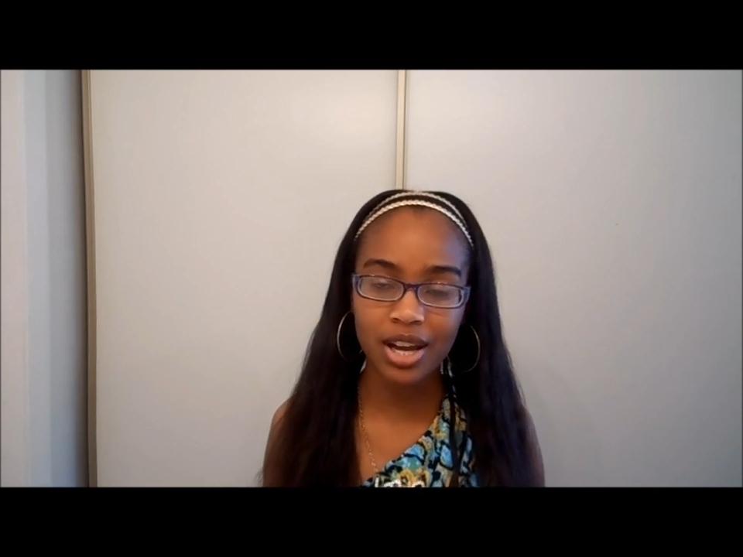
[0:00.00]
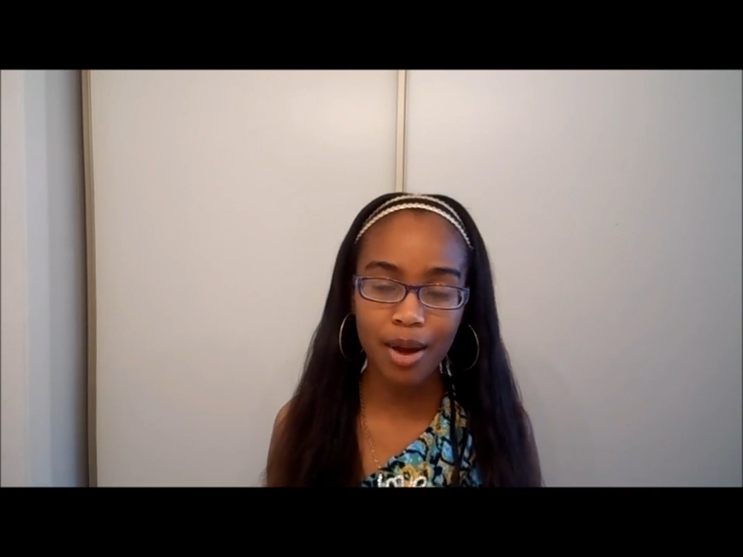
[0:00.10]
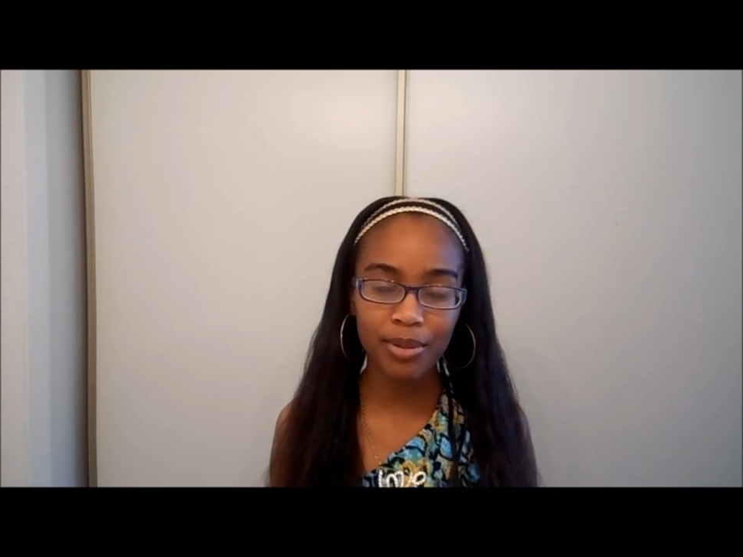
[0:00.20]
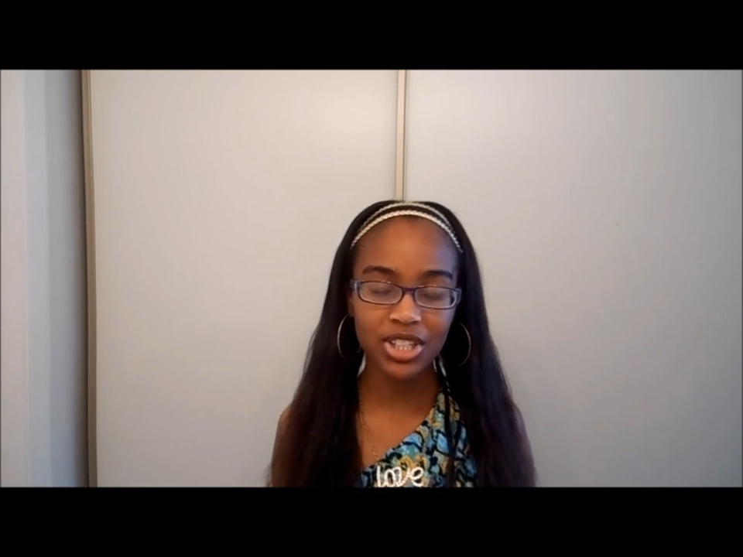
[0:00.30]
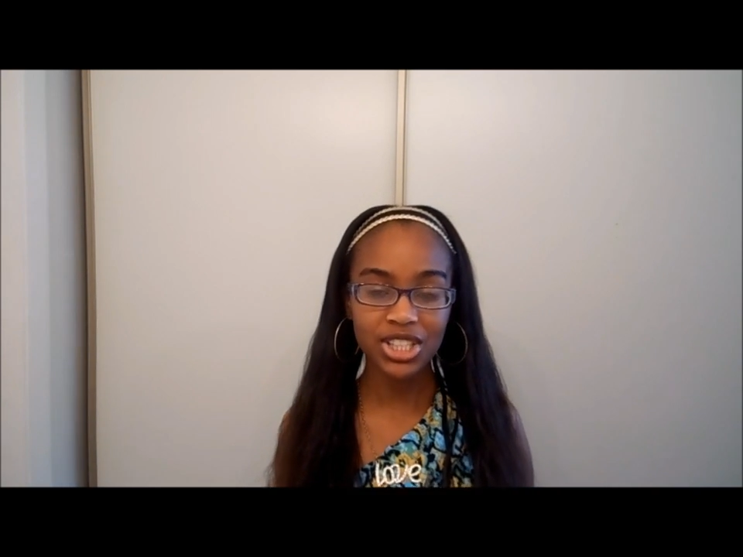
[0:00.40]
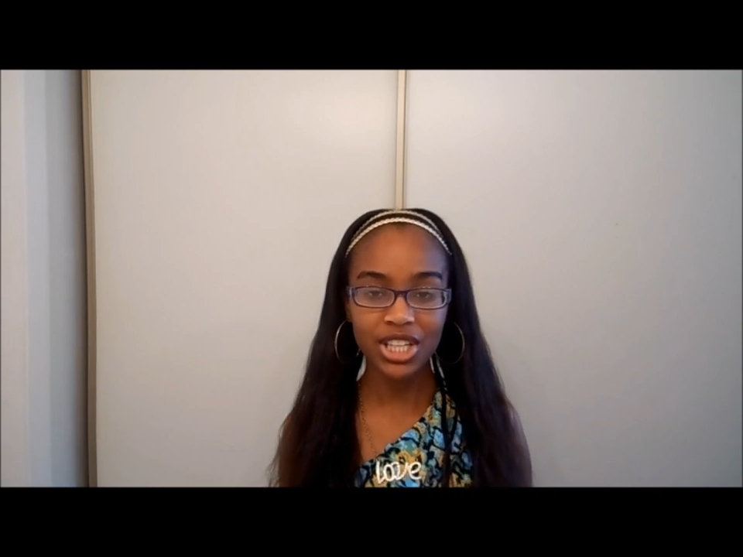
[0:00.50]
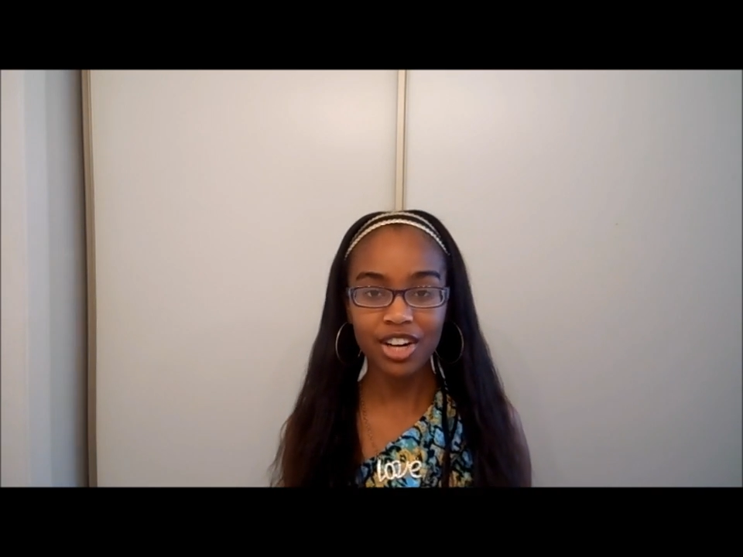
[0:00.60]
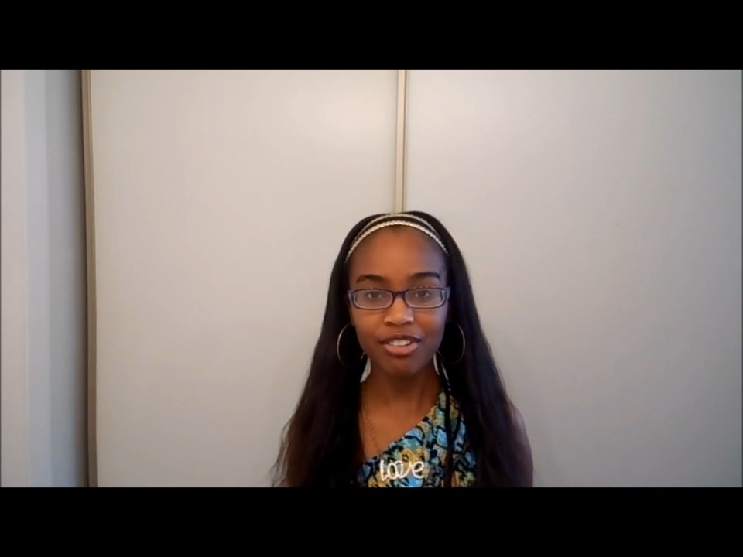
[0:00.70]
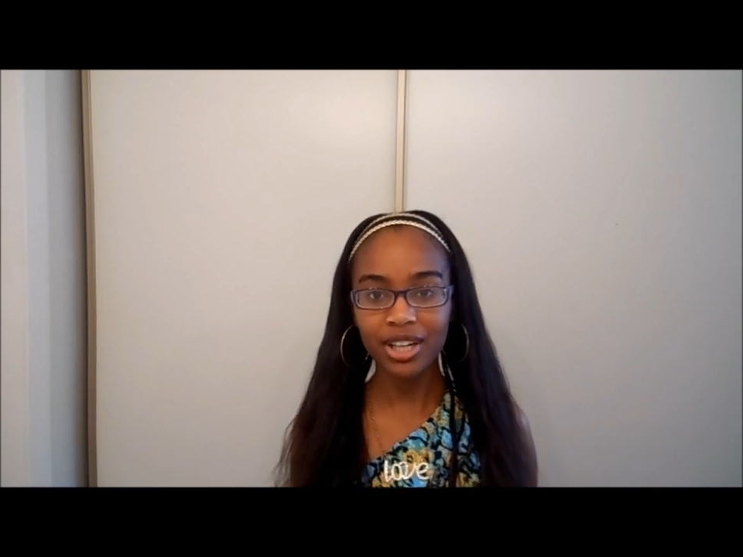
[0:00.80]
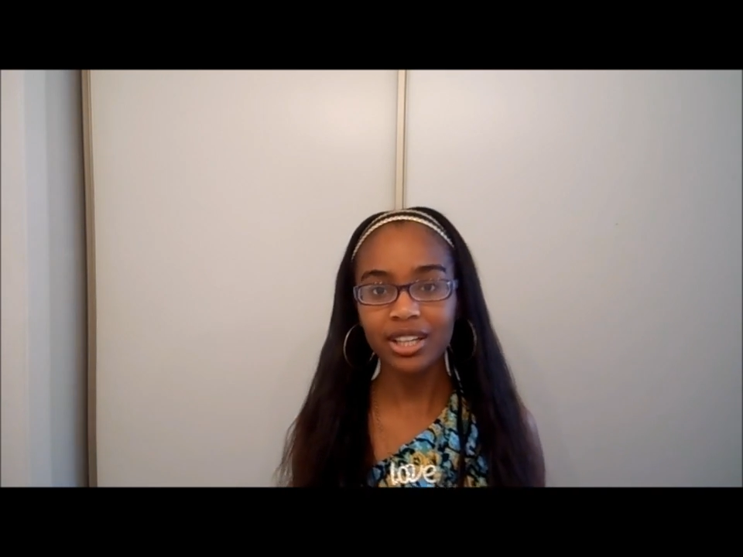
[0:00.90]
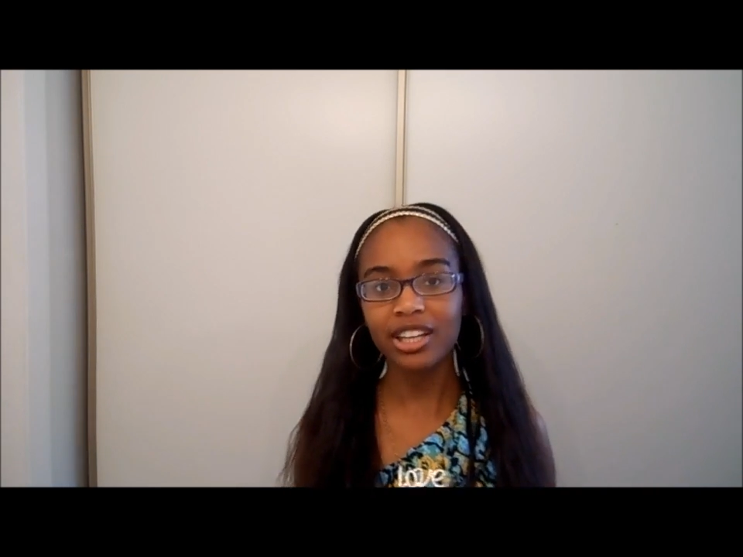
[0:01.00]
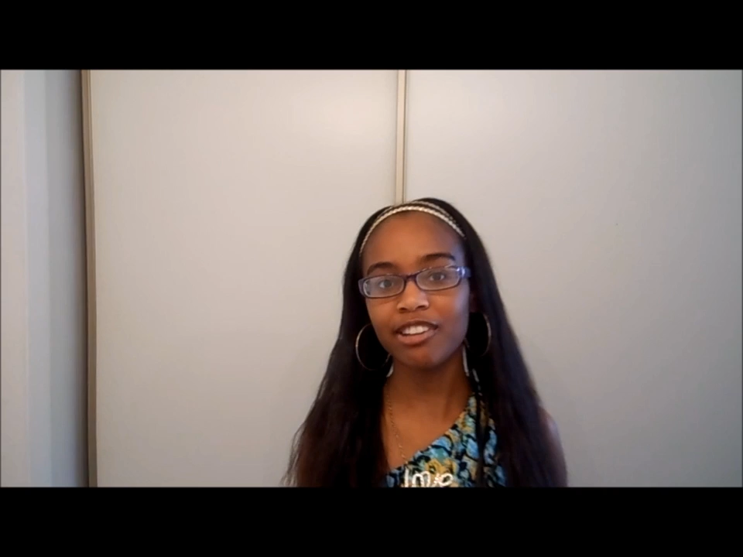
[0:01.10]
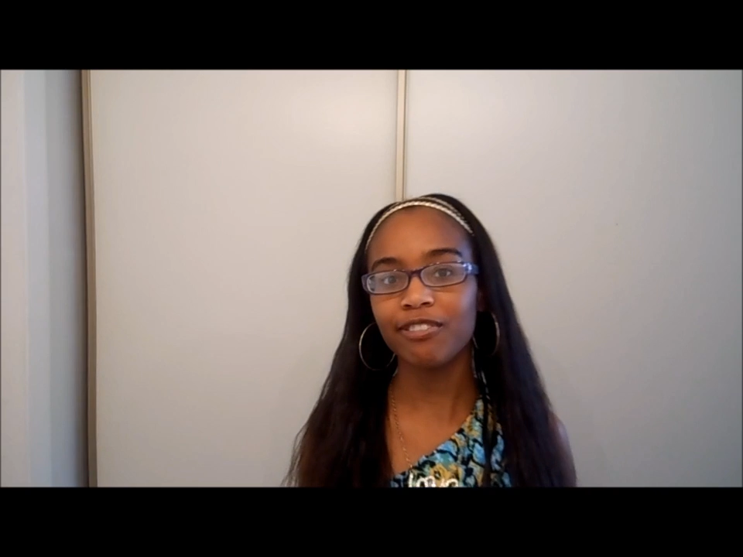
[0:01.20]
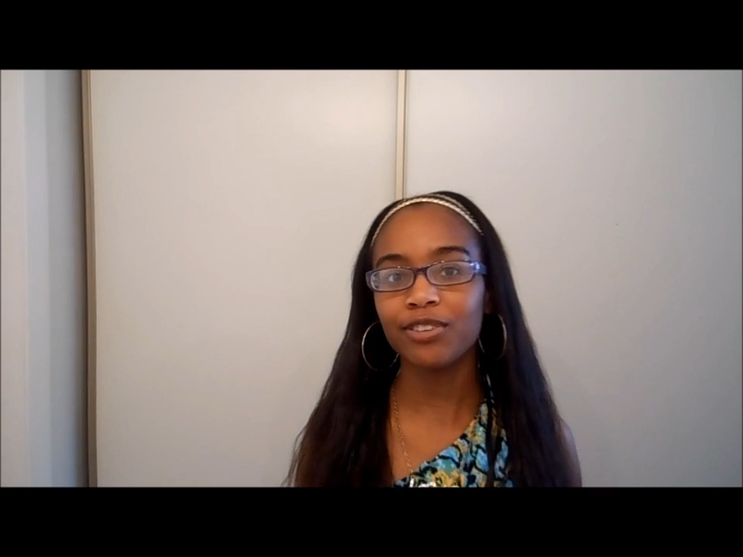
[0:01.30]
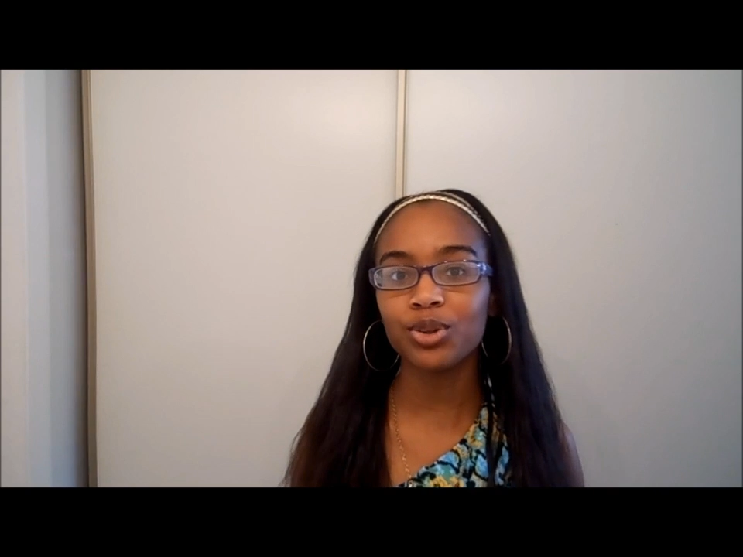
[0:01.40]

come and share it if